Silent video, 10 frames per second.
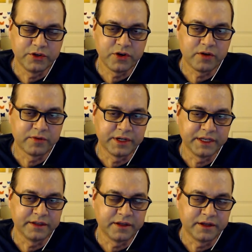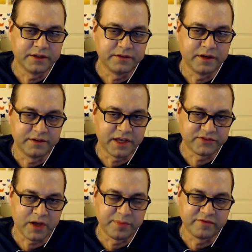you're not running a
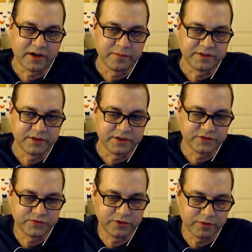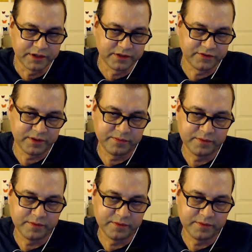desktop environment though. You're running the